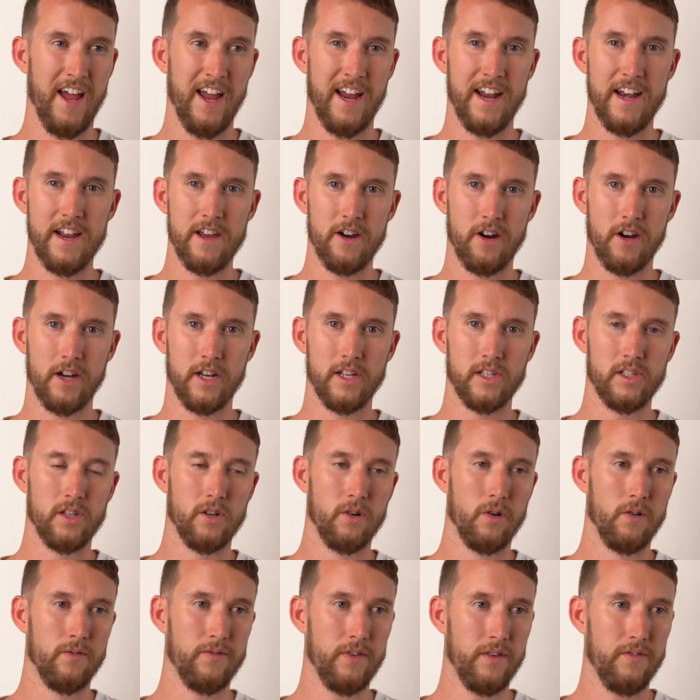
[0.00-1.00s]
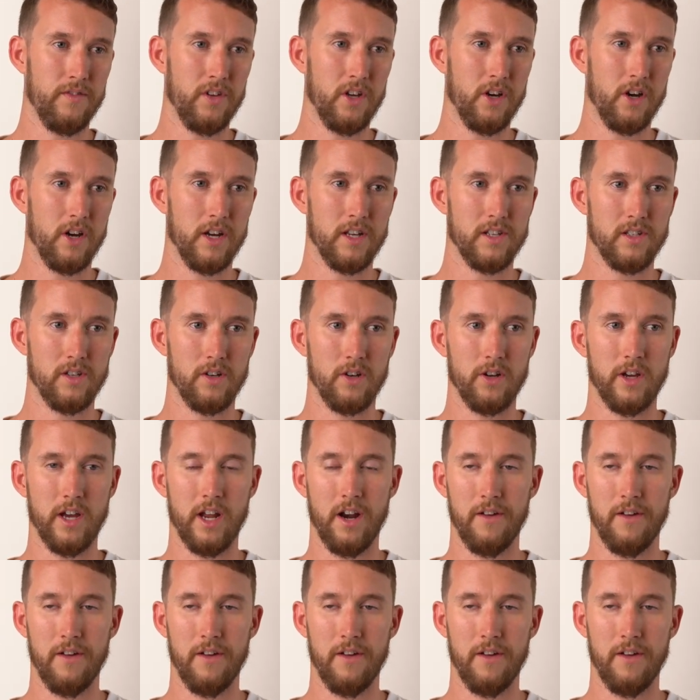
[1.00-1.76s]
80 ISO or 50 ISO,